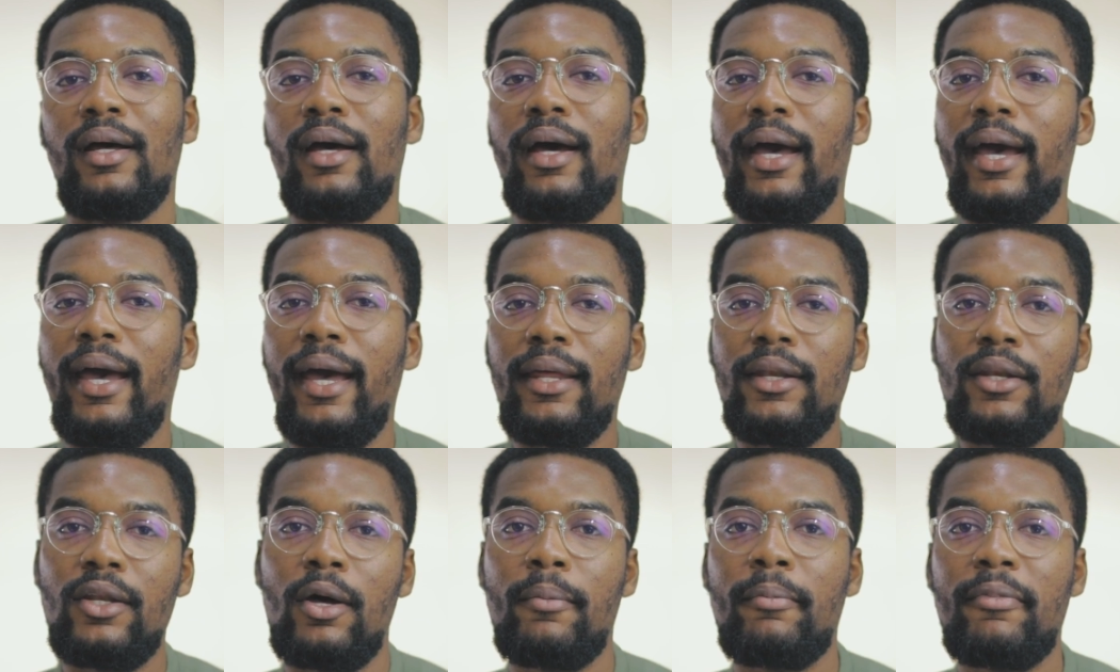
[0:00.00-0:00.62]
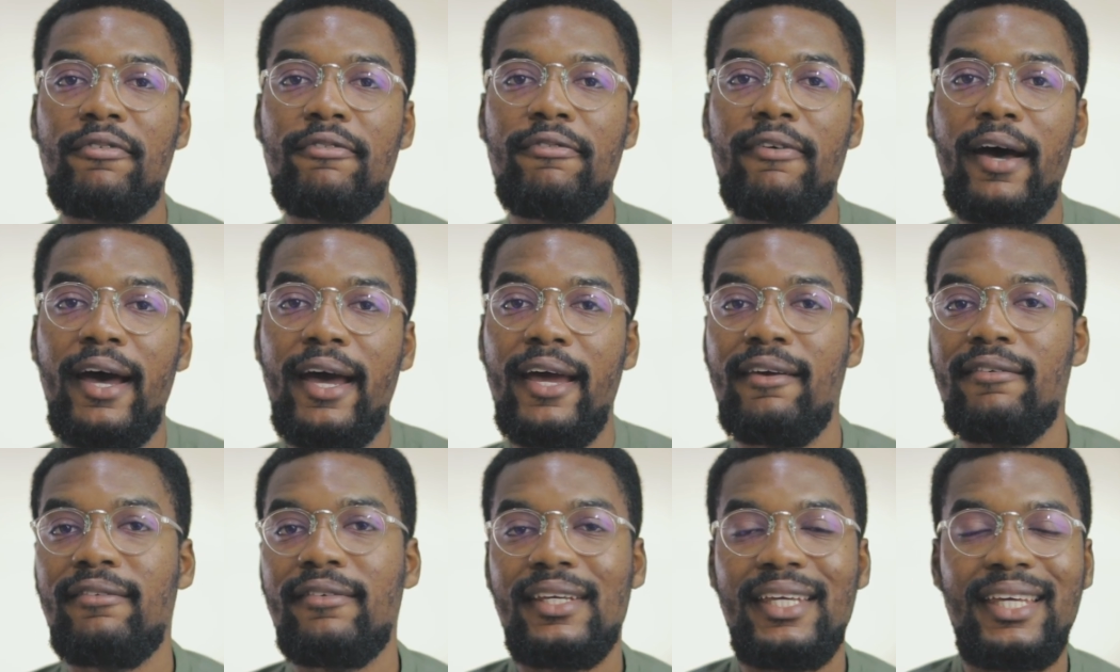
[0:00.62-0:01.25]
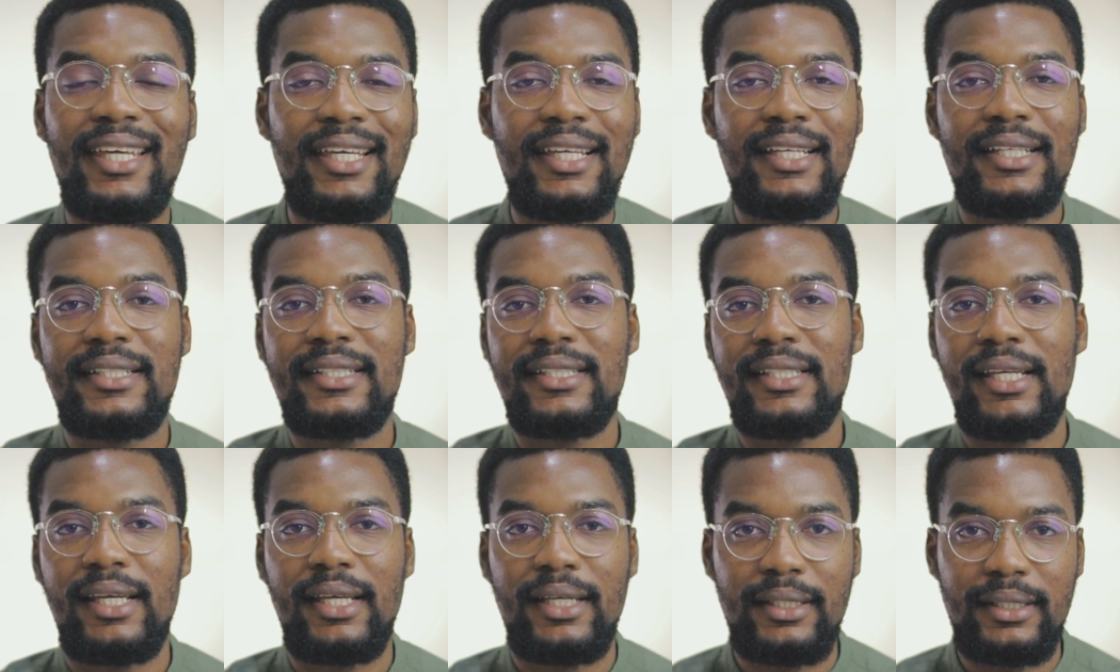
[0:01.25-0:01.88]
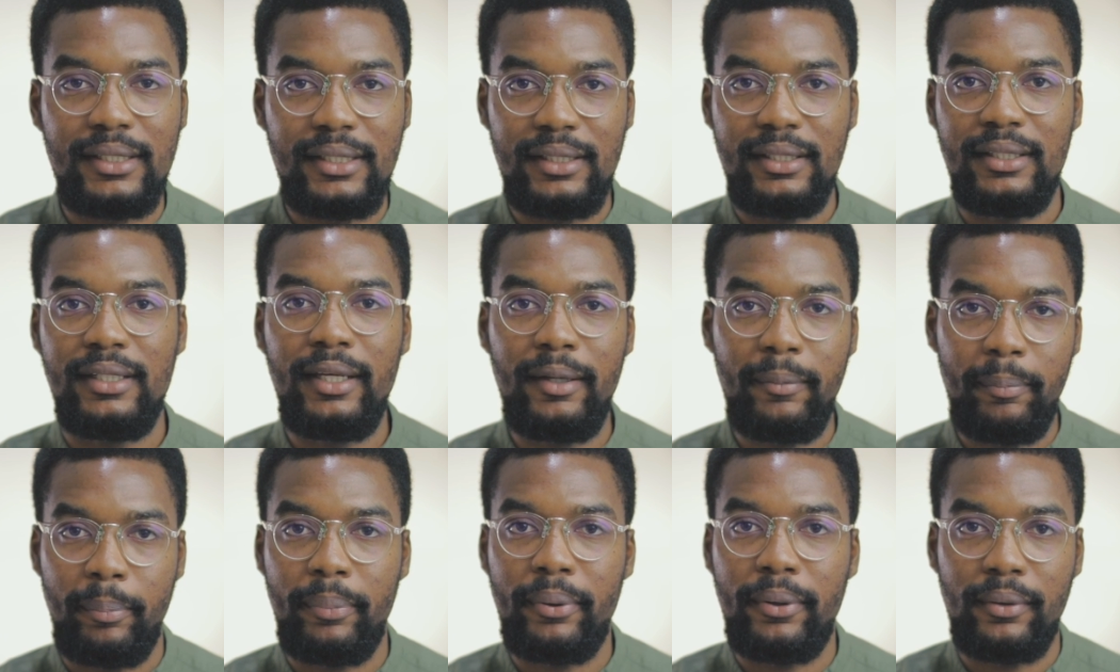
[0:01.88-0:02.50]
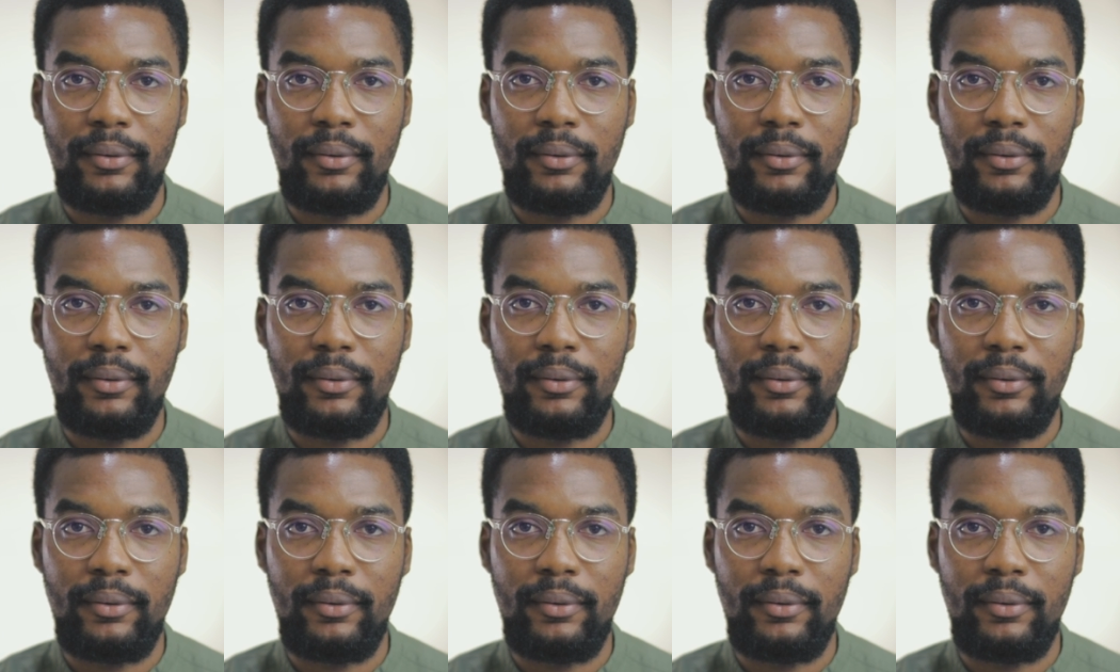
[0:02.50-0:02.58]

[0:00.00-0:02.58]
And number 5 is the dip.